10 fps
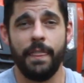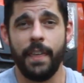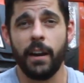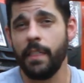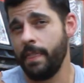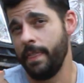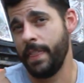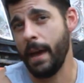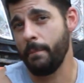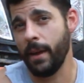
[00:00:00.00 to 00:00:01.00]

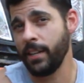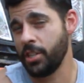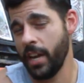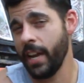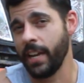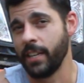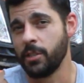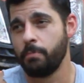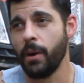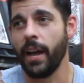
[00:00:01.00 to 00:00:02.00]
That may
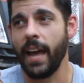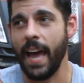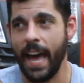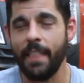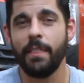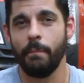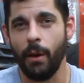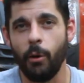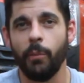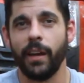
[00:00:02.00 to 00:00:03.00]
change, but at the
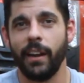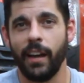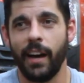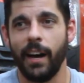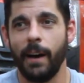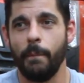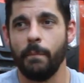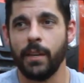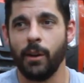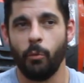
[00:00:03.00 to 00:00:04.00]
moment,
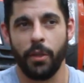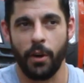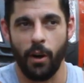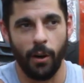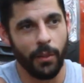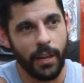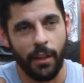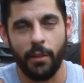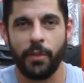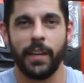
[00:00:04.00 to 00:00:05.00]
with all the
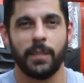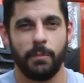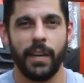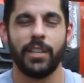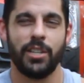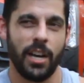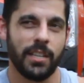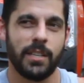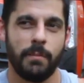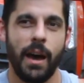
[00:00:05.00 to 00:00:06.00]
other things being
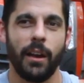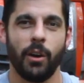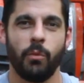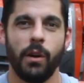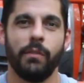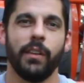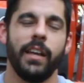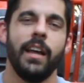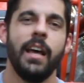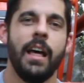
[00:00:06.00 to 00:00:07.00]
just about
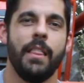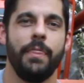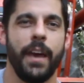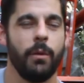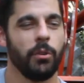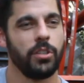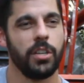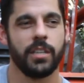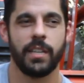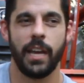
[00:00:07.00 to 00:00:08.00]
equivalent, they were
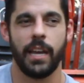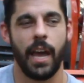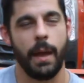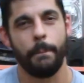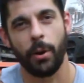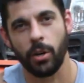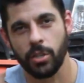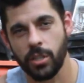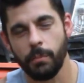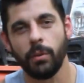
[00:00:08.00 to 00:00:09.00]
just a
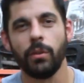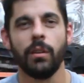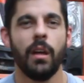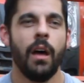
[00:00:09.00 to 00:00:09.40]
personable